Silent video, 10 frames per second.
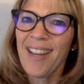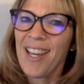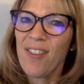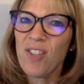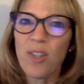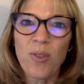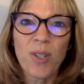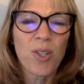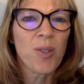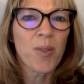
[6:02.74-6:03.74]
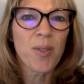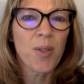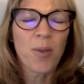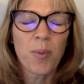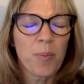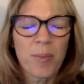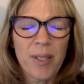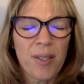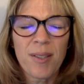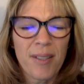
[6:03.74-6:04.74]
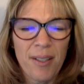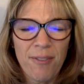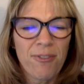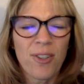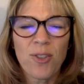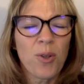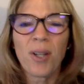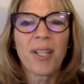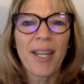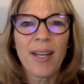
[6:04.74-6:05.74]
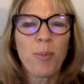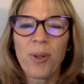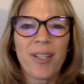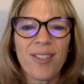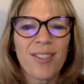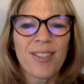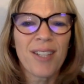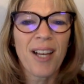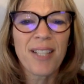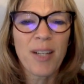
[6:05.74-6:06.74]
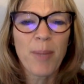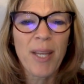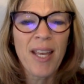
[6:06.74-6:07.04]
I have children too. So just if you're struggling at any point, just contact me.